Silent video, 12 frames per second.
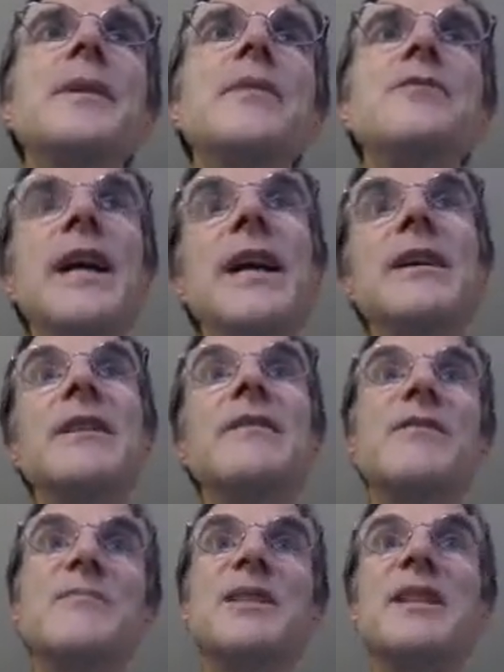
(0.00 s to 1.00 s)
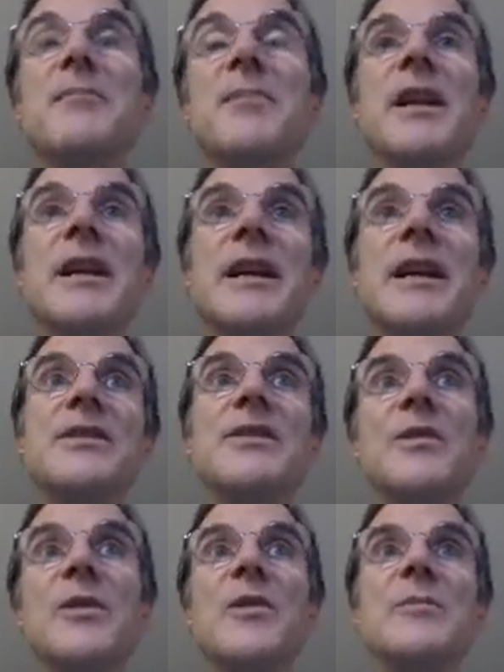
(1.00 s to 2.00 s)
data from someplace,
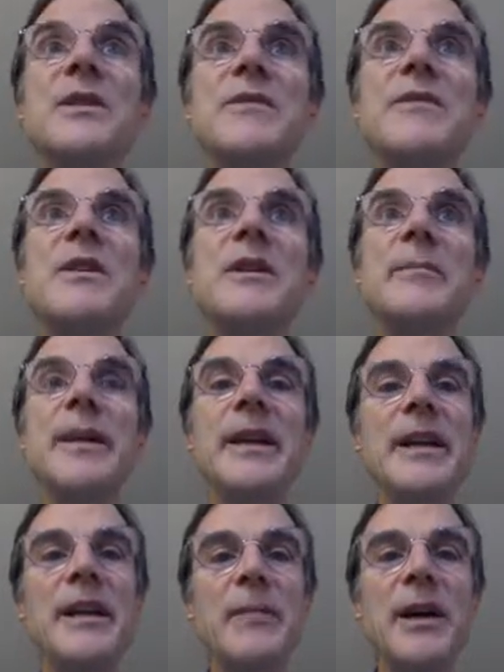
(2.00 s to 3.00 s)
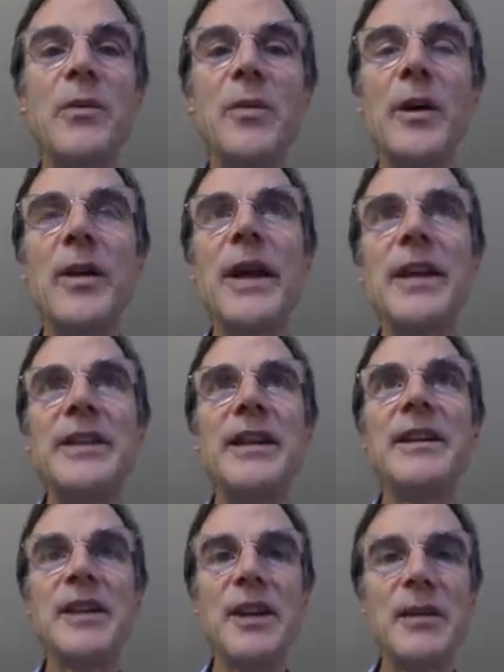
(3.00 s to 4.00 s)
Chrome is very picky about where that
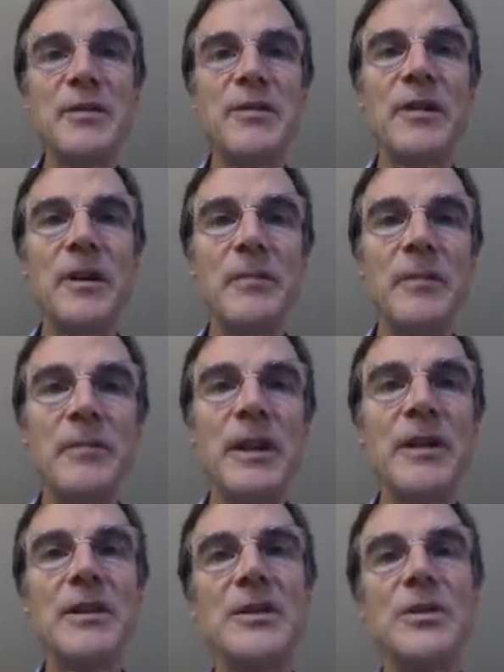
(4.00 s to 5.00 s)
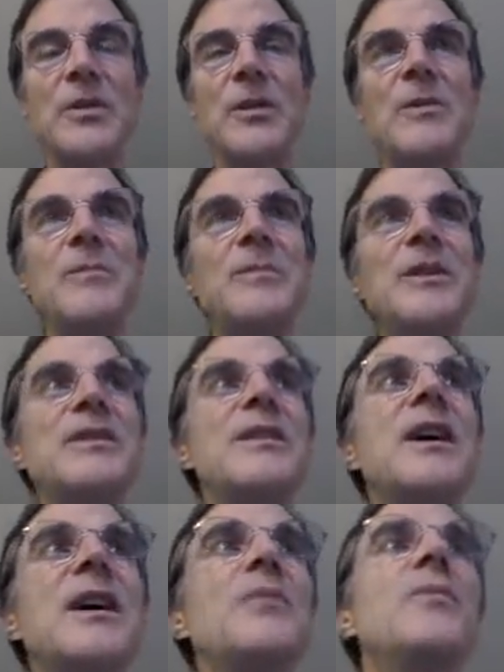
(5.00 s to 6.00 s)
data comes from because Chrome does
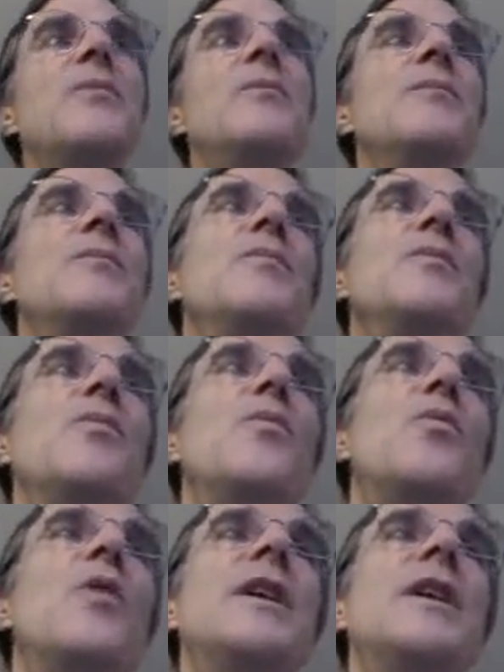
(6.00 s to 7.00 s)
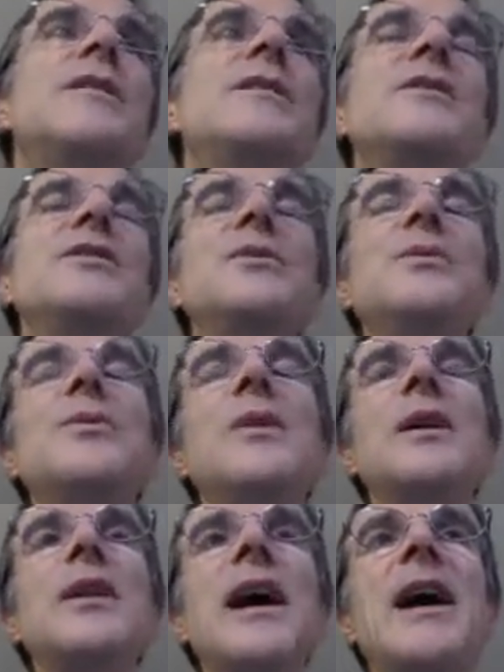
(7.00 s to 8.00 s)
not want to
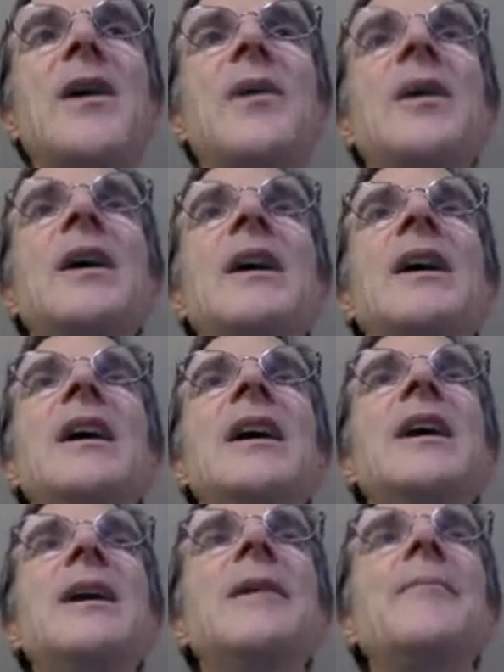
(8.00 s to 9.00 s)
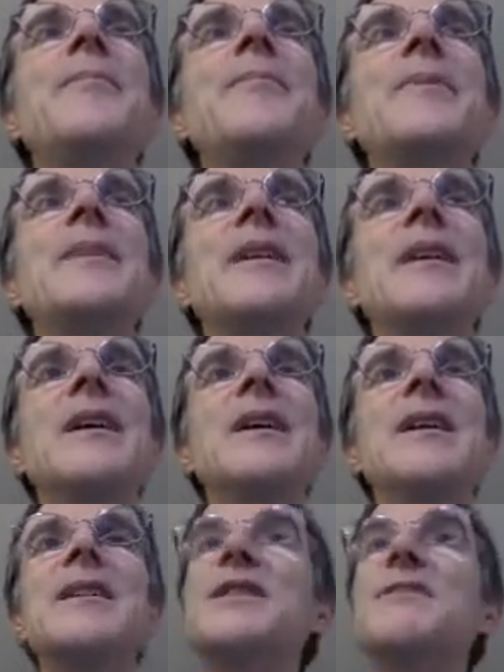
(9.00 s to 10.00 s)
allow
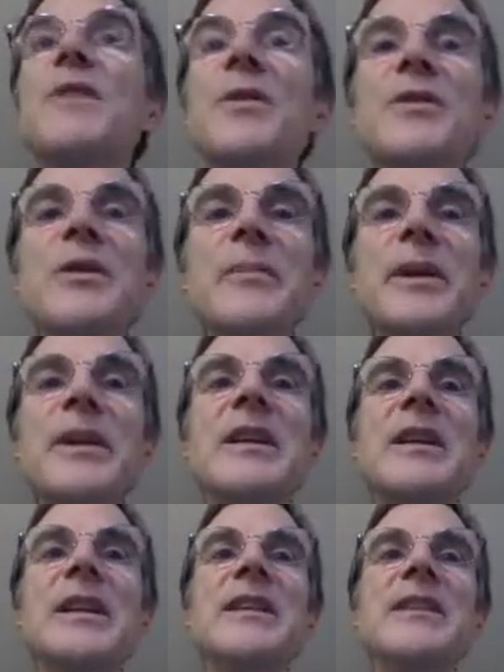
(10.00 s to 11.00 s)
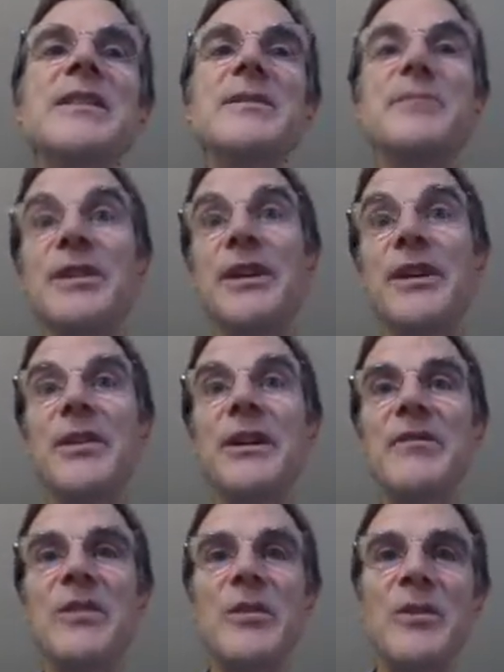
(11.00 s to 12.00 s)
uh, some vulnerabilities, some
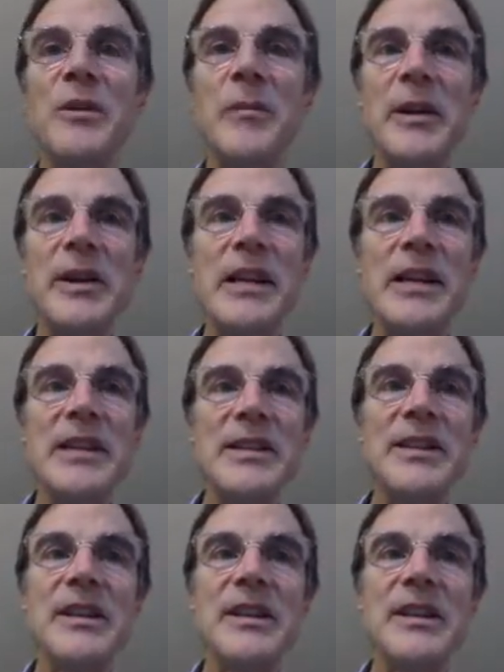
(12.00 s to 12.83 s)
security vulnerabilities that